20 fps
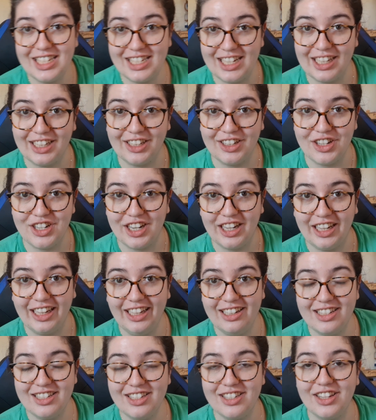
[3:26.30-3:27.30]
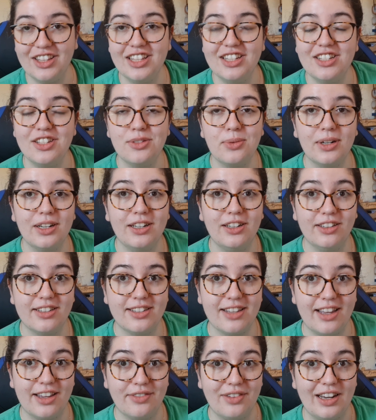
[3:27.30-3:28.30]
sticker sheet. So this is what it looks
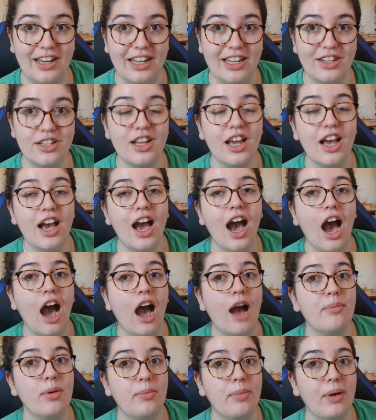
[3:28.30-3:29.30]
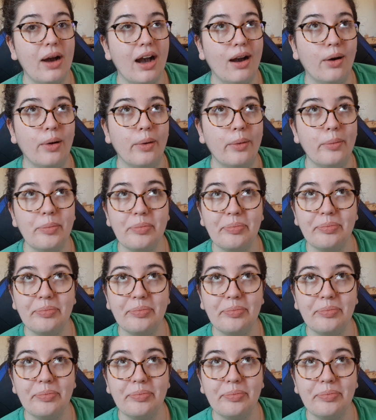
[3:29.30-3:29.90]
like finished. I'm about